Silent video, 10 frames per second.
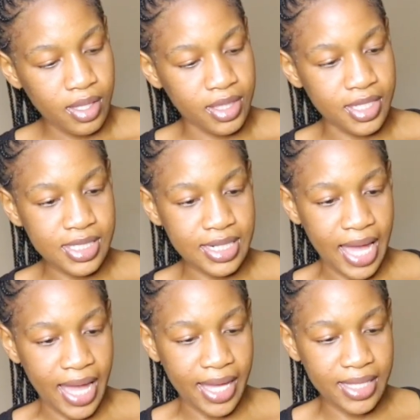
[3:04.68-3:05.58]
this
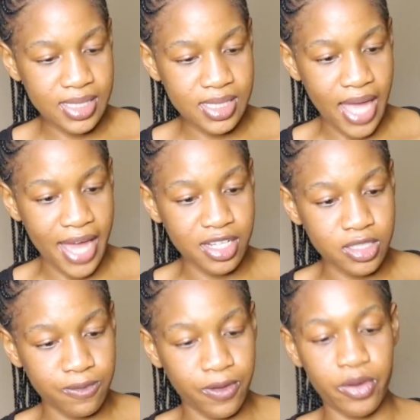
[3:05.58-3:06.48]
lights, and
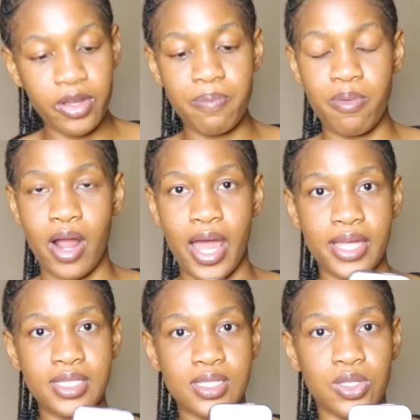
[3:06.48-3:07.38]
it's very
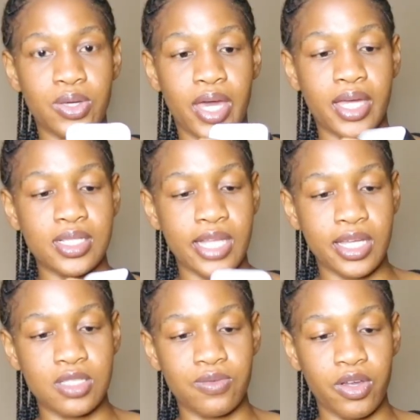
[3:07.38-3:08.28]
bright, you guys. Like,
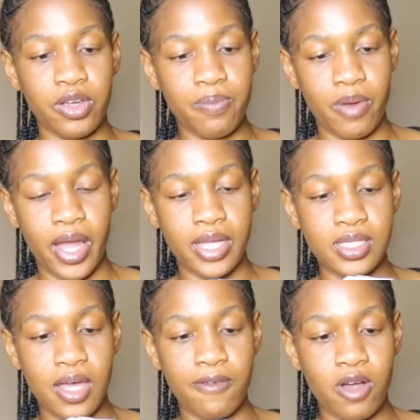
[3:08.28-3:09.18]
it's very bright.
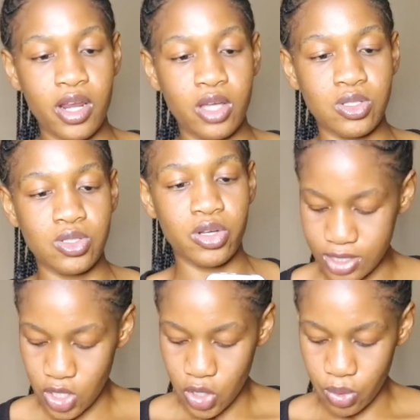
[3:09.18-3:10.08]
I forgot how to turn
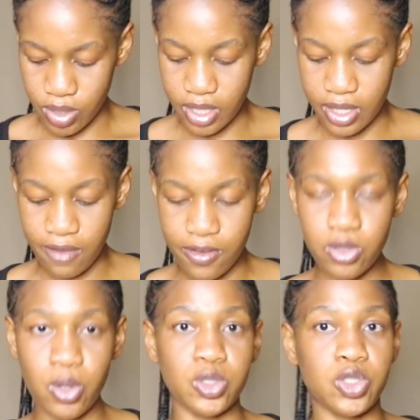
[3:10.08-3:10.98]
it. You can even
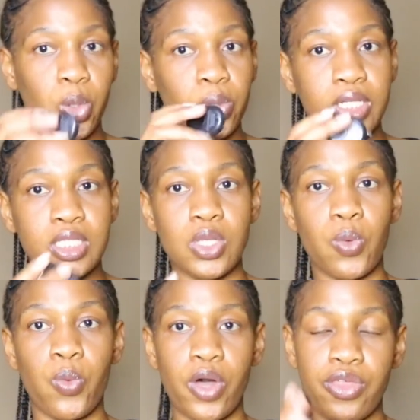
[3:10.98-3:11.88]
control it
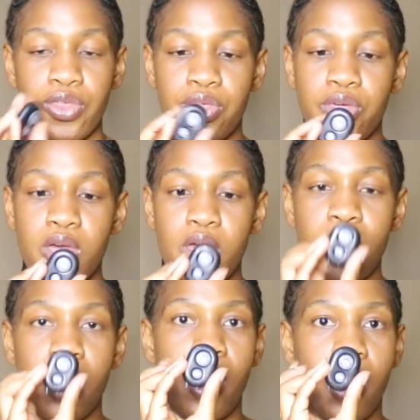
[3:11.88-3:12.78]
with
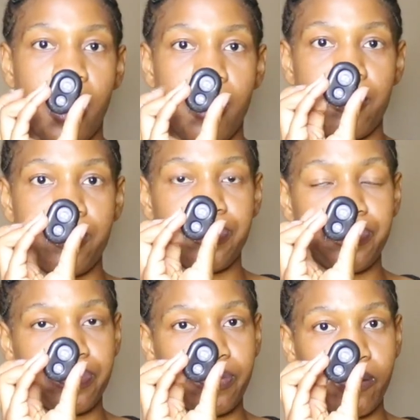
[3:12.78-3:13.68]

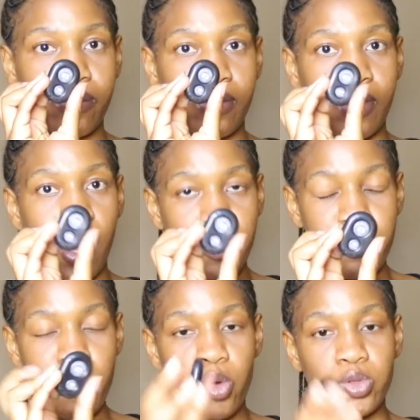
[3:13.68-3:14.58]
a
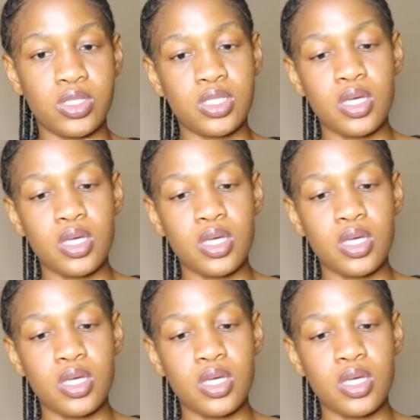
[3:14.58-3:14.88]
remote.